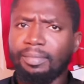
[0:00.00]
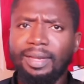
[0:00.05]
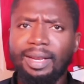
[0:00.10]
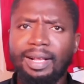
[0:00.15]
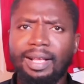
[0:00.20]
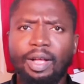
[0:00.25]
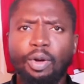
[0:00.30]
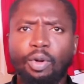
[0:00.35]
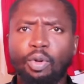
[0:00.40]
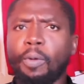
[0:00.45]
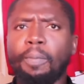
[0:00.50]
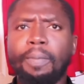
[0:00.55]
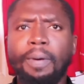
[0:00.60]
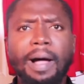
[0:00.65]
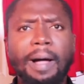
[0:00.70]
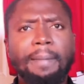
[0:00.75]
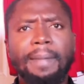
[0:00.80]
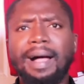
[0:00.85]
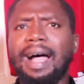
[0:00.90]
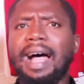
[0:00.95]
Cole
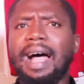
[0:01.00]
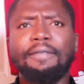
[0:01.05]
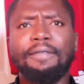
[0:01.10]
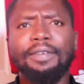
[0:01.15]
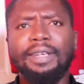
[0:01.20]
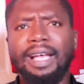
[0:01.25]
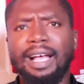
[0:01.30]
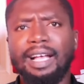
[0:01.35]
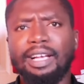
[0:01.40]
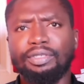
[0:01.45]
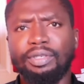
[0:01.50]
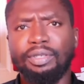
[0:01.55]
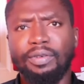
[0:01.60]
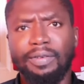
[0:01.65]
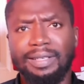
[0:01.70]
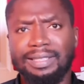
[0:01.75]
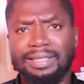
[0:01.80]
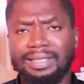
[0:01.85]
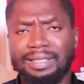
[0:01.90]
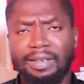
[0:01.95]
having hat trick
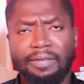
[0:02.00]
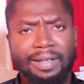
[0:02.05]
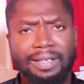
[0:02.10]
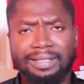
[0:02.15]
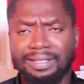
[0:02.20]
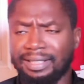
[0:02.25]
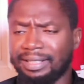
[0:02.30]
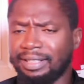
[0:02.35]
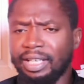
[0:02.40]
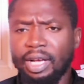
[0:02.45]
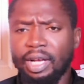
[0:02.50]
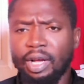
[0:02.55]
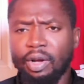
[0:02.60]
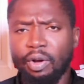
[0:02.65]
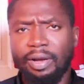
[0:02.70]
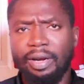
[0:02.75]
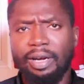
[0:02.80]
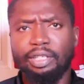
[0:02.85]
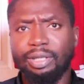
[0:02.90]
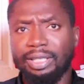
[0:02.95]
of assist.
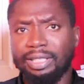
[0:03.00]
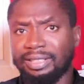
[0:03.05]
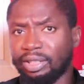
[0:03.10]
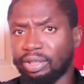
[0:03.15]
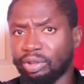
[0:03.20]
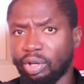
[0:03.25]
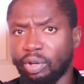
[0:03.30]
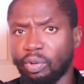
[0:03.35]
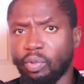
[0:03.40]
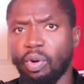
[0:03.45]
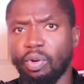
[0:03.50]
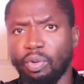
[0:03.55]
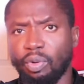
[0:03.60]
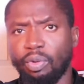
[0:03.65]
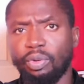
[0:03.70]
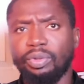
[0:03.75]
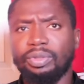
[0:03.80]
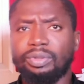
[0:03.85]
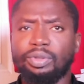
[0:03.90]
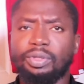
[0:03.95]
Congratulations, assist one goal.
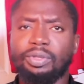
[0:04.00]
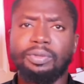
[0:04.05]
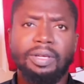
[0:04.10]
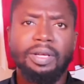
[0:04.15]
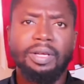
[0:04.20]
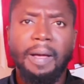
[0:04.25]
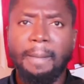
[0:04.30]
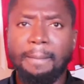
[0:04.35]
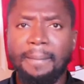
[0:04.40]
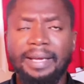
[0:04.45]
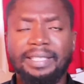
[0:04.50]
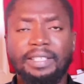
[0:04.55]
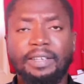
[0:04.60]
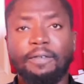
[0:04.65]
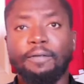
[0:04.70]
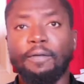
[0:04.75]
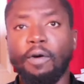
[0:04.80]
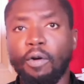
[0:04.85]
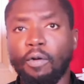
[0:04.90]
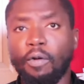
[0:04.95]
So makes it
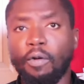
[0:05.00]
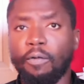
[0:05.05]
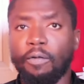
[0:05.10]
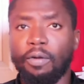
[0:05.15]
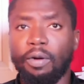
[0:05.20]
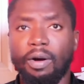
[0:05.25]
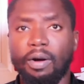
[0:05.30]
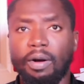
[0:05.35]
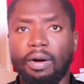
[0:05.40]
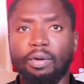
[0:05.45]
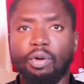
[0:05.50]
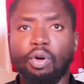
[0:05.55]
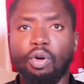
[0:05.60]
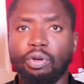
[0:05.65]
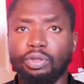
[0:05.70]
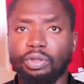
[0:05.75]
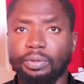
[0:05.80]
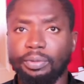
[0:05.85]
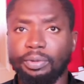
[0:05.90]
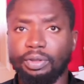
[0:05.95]
four uh, goal
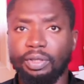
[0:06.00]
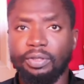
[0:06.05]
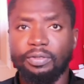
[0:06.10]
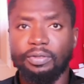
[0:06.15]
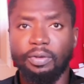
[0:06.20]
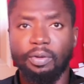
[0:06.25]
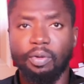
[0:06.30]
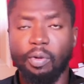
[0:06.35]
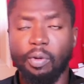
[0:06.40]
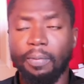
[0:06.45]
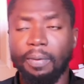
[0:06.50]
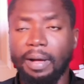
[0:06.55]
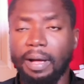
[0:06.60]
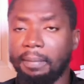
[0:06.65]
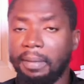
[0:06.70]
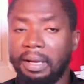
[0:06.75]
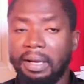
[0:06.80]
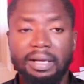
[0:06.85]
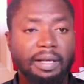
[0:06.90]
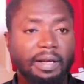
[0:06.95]
contributions for Cole
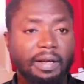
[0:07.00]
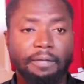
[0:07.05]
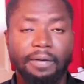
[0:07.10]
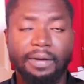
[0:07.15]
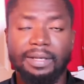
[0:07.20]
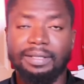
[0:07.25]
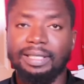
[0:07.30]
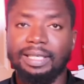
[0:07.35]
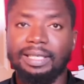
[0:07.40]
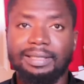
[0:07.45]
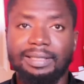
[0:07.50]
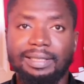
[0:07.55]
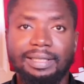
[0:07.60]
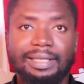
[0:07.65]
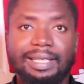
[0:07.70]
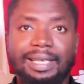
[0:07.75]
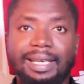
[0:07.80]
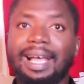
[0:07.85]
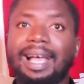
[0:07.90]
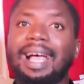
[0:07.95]
Fantastic
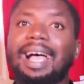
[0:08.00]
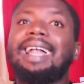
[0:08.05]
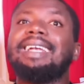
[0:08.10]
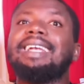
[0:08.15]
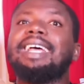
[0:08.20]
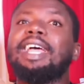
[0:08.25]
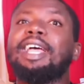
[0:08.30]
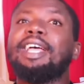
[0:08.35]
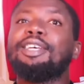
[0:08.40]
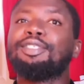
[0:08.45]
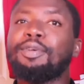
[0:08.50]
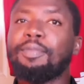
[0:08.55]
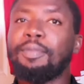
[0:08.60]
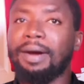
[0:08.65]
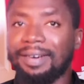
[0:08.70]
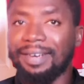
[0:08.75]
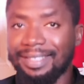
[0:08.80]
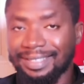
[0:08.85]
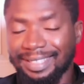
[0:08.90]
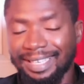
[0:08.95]
and Enzo
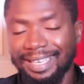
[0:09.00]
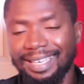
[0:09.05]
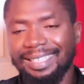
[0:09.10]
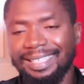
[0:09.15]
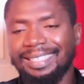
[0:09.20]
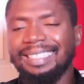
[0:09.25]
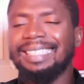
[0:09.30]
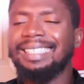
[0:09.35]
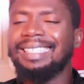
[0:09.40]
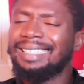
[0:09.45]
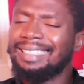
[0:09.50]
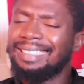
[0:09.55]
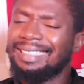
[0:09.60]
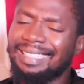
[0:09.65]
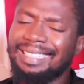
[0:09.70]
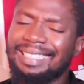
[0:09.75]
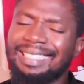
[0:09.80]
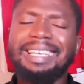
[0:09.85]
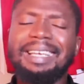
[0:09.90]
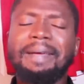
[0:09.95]
Maresca,
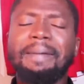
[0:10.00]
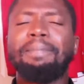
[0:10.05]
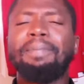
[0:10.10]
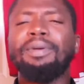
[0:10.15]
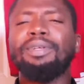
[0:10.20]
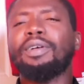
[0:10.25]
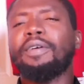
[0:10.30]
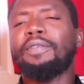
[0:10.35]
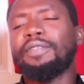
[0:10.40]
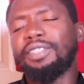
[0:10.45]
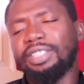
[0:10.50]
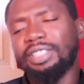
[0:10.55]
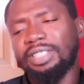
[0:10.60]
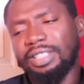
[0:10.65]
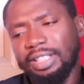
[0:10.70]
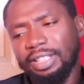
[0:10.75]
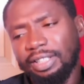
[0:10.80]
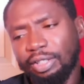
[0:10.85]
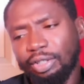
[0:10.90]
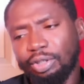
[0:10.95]
a bit of his
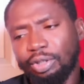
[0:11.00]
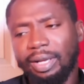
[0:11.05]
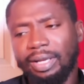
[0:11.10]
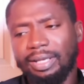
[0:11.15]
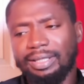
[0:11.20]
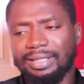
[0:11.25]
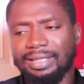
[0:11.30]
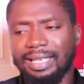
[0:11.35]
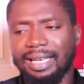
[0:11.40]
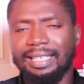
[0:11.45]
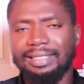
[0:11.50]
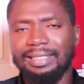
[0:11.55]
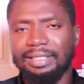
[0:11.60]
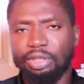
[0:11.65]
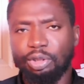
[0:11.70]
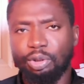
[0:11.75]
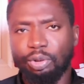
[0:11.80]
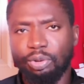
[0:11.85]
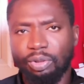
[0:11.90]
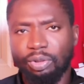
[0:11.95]
signature and science showed
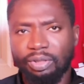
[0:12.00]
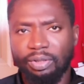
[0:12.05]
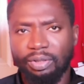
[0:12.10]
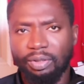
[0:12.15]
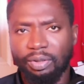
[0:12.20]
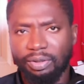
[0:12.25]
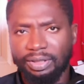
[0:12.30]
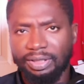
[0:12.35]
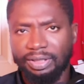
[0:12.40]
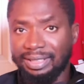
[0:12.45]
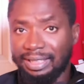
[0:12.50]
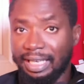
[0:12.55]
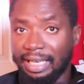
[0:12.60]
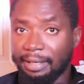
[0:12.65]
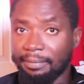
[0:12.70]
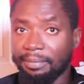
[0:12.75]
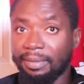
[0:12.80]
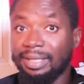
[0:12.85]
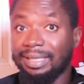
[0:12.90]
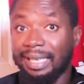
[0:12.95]
on, on, on, this game
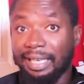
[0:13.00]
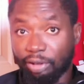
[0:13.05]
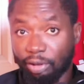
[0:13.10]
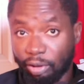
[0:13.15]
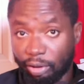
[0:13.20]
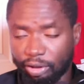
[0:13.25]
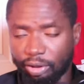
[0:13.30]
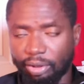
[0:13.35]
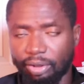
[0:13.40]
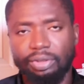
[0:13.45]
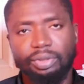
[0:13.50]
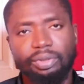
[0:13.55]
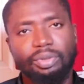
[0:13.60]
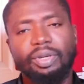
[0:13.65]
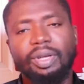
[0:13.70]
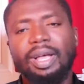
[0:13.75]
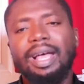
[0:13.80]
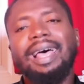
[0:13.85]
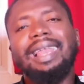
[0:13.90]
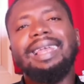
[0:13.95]
in isolation. So
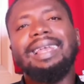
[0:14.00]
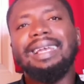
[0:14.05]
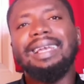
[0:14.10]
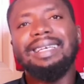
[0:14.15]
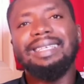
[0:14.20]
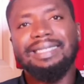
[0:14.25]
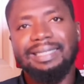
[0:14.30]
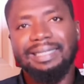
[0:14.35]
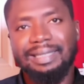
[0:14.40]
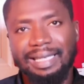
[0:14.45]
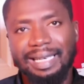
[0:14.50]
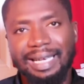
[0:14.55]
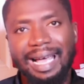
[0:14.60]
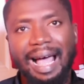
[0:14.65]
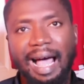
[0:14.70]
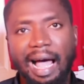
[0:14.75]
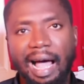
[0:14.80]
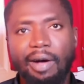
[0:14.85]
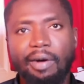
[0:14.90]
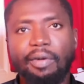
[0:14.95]
let's see
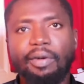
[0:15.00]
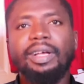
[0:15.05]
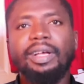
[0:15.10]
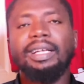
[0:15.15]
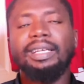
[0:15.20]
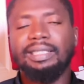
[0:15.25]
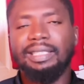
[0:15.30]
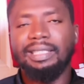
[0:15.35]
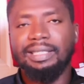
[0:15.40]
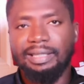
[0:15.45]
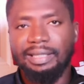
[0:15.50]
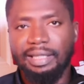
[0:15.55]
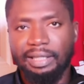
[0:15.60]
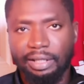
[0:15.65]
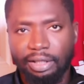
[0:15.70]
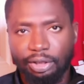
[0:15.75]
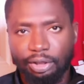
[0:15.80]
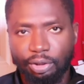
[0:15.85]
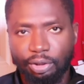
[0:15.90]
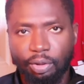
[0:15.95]
how this
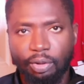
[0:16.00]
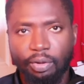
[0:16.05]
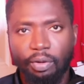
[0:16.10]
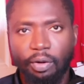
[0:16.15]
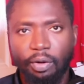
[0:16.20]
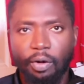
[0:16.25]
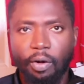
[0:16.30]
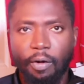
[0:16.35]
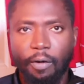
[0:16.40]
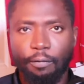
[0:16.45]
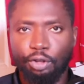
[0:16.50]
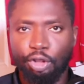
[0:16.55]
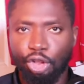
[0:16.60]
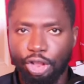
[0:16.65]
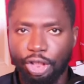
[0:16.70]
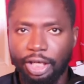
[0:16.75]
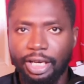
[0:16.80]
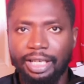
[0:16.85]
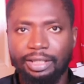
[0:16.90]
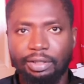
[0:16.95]
signature of
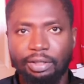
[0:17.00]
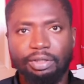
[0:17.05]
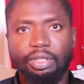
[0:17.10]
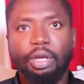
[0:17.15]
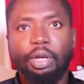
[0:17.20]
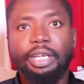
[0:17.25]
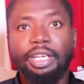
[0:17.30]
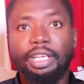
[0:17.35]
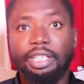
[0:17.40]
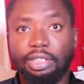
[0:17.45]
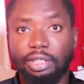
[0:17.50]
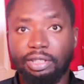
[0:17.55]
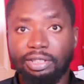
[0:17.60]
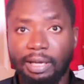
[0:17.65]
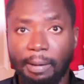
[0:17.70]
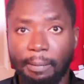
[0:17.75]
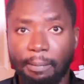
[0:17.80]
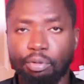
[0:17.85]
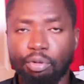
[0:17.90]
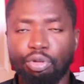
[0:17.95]
change on in Chelsea's
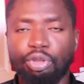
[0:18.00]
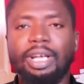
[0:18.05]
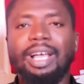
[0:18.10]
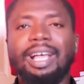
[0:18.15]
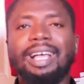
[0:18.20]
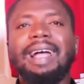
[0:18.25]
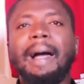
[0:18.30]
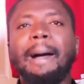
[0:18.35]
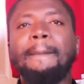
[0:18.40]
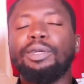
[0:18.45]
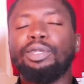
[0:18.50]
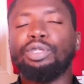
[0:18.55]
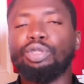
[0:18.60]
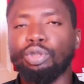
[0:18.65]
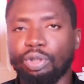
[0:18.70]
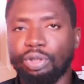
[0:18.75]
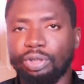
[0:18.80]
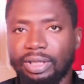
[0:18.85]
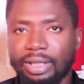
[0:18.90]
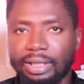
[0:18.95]
approach can be
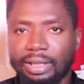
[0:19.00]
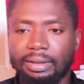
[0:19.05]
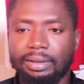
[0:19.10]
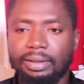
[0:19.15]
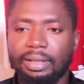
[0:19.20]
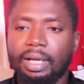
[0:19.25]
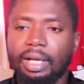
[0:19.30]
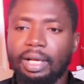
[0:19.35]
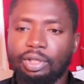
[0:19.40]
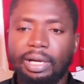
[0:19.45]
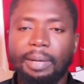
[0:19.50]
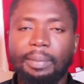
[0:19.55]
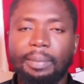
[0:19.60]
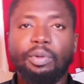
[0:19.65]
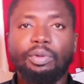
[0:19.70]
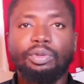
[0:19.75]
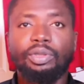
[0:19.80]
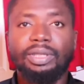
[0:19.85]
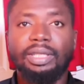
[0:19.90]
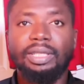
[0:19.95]
sustained. So let me know what you
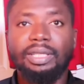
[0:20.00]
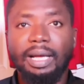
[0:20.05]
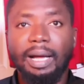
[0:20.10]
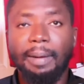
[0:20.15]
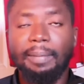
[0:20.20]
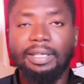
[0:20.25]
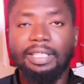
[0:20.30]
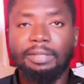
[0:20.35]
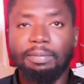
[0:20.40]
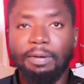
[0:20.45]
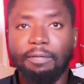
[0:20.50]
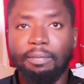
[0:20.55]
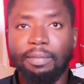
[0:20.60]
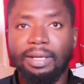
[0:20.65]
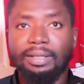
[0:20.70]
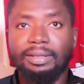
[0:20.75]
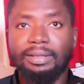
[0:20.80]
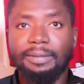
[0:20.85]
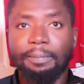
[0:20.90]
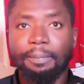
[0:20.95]
think about this performance
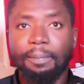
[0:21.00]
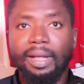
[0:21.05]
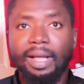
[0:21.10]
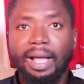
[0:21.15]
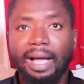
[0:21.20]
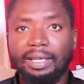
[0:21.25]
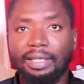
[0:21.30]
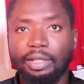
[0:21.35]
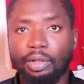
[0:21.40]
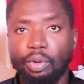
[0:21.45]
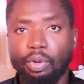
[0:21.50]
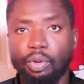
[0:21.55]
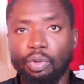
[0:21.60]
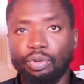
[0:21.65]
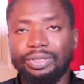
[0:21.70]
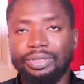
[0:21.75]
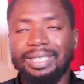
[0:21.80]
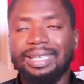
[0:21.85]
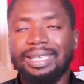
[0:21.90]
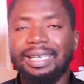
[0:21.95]
and the goals
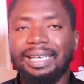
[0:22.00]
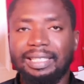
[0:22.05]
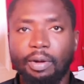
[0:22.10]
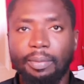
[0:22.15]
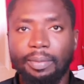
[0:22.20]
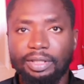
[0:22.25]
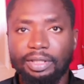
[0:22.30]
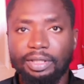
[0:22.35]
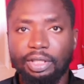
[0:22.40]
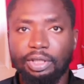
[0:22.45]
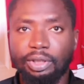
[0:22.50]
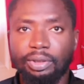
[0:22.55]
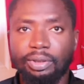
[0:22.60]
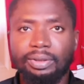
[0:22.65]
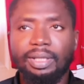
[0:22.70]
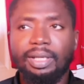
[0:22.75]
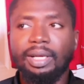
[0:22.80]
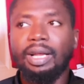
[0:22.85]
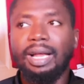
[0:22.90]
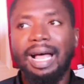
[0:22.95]
in the comment section.
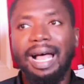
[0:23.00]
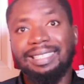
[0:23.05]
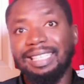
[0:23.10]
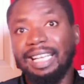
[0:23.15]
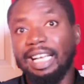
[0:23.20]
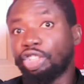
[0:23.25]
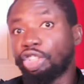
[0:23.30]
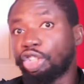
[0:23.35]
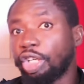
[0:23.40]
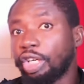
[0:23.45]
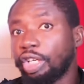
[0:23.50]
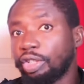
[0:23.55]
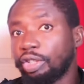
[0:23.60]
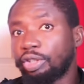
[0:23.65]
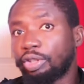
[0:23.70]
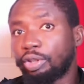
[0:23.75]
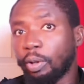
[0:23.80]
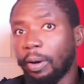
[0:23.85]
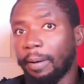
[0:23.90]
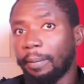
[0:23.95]
Has that changed
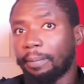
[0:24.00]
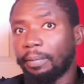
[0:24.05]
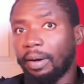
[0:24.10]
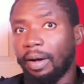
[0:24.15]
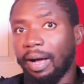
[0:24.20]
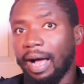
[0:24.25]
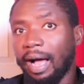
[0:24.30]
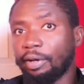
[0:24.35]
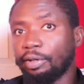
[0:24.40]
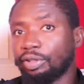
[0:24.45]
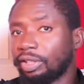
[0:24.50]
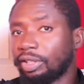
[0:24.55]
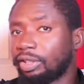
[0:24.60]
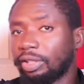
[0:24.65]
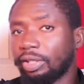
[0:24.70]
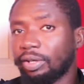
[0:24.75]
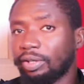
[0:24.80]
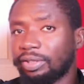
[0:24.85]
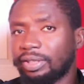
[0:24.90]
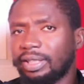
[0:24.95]
your uh, how you see
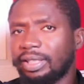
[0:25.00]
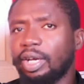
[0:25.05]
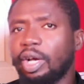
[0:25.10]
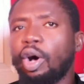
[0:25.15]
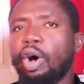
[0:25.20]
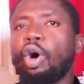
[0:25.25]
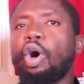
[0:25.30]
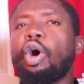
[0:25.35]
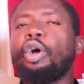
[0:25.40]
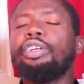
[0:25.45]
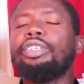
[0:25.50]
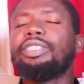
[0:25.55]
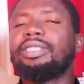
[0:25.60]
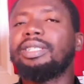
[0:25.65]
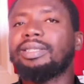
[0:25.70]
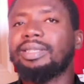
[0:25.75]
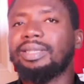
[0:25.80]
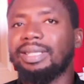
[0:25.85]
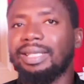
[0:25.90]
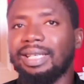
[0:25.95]
Chelsea, or you still
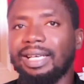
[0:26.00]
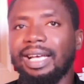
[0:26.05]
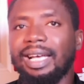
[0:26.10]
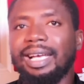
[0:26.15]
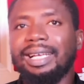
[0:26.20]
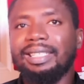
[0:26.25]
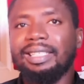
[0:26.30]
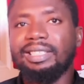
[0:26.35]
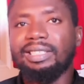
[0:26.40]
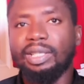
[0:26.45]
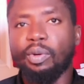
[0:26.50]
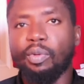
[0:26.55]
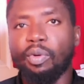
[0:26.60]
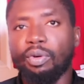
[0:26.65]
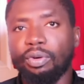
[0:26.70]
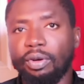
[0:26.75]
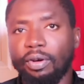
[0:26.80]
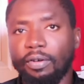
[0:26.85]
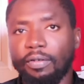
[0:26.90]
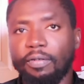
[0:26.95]
think this is a
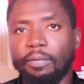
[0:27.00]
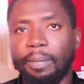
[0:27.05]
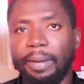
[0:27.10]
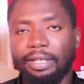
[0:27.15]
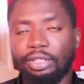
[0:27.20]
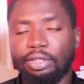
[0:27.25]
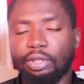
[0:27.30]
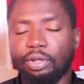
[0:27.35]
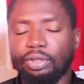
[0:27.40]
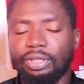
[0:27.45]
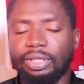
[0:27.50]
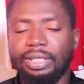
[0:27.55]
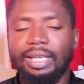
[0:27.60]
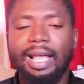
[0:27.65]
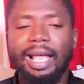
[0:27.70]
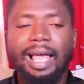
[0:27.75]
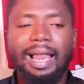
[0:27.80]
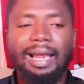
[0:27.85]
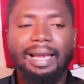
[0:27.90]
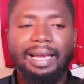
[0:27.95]
one-off by Chelsea?
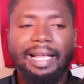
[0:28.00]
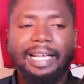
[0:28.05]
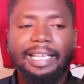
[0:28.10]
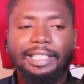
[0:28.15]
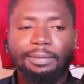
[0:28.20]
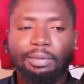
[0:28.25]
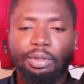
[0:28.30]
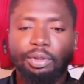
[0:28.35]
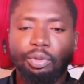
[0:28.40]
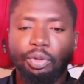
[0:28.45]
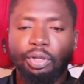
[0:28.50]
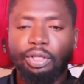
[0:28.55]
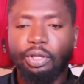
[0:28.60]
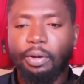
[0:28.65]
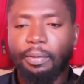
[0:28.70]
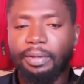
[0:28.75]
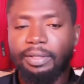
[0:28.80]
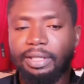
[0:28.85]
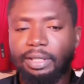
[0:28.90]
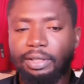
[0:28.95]
Let me know in the comment
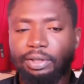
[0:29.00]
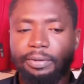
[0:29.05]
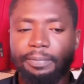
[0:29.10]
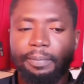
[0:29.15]
section.